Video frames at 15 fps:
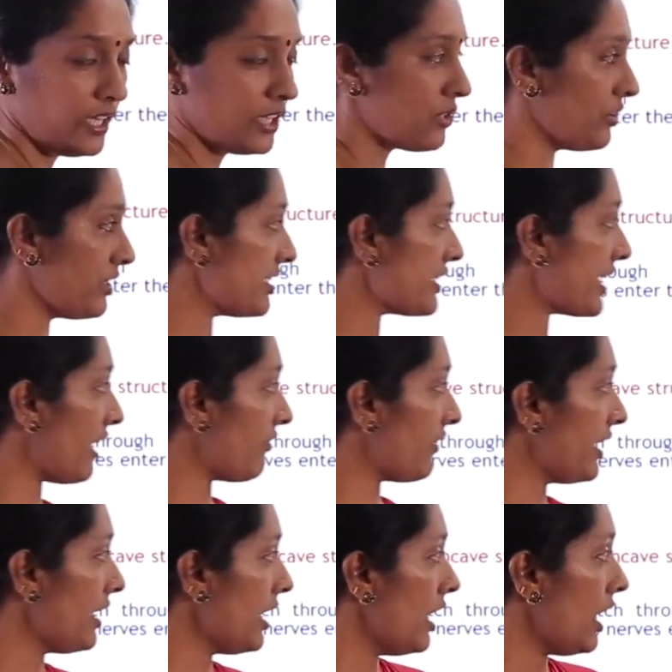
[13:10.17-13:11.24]
So it is
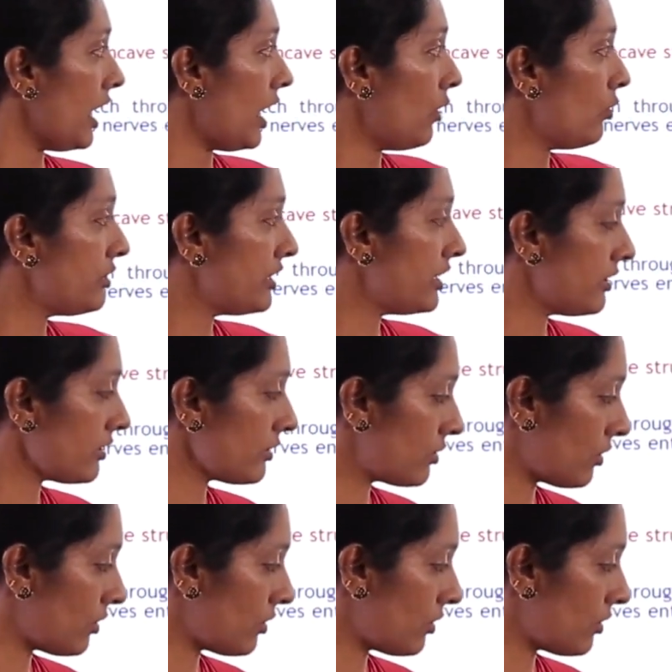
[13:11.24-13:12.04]
having outer